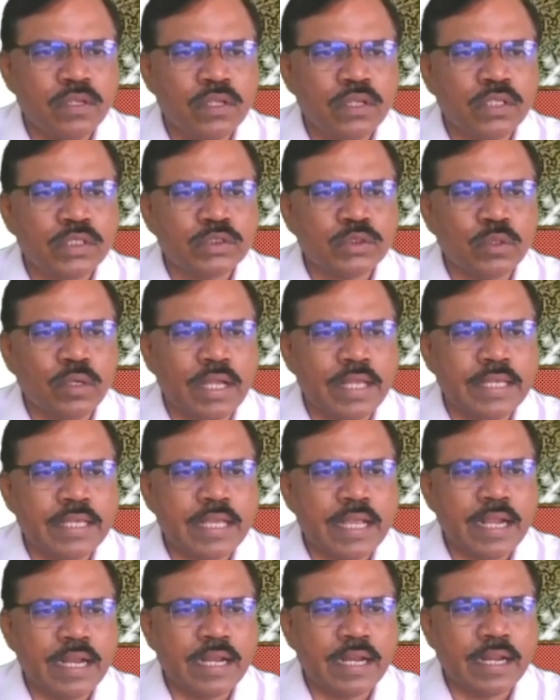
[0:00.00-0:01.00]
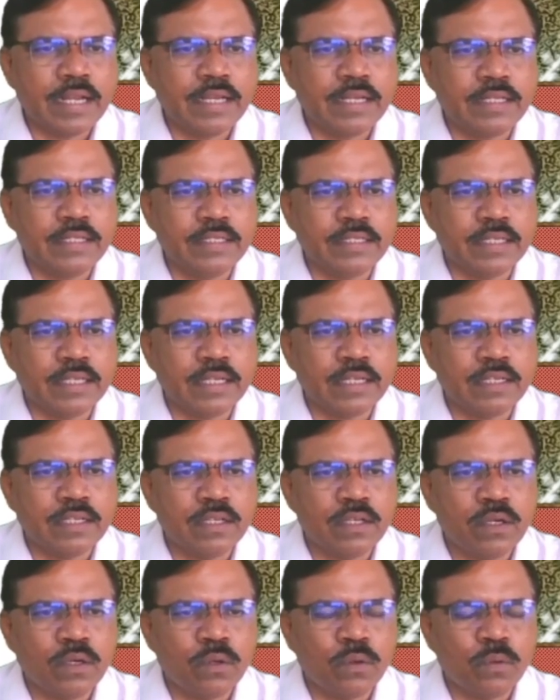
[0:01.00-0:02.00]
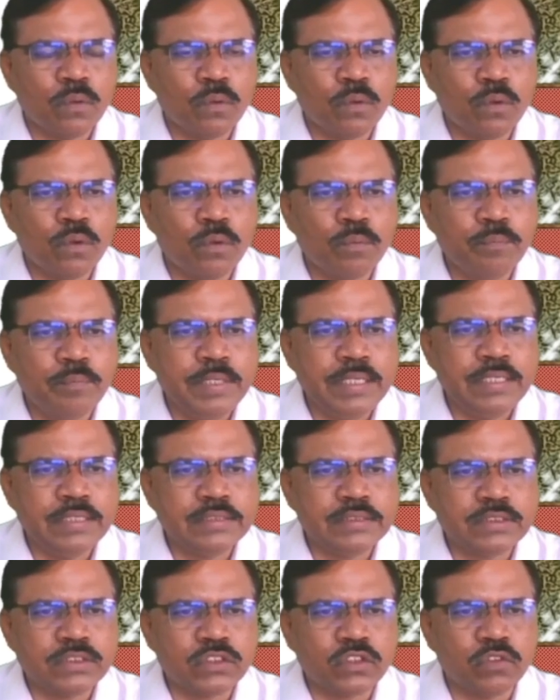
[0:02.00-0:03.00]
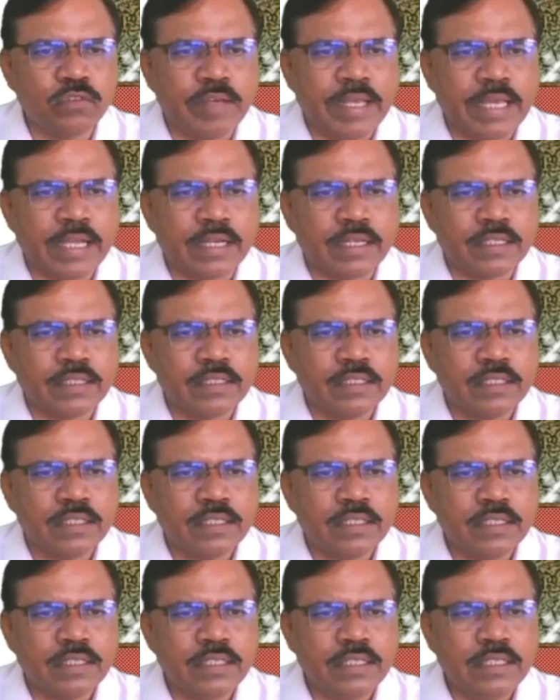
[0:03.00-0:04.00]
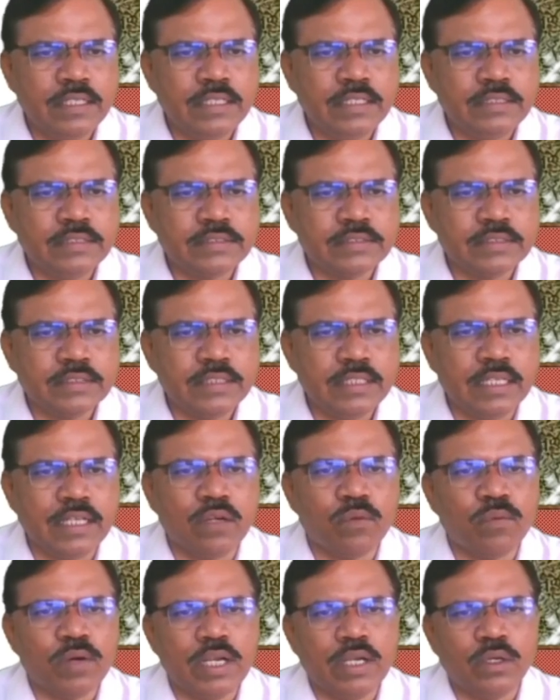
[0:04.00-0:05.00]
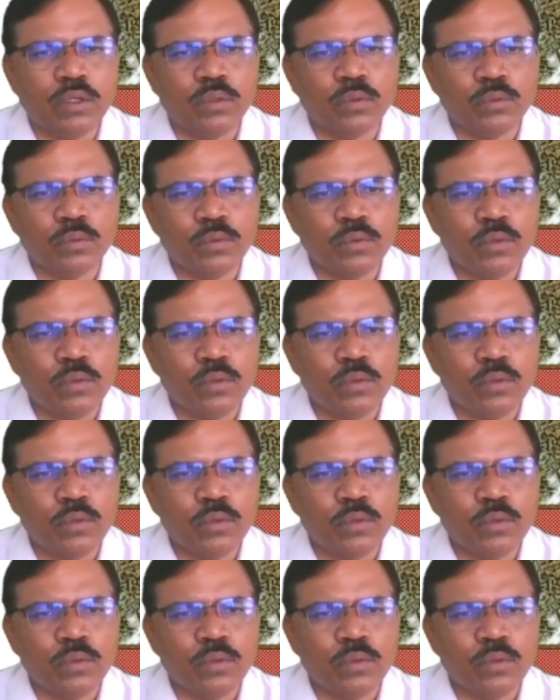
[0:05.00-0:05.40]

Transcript: So I can write here OB square is equal to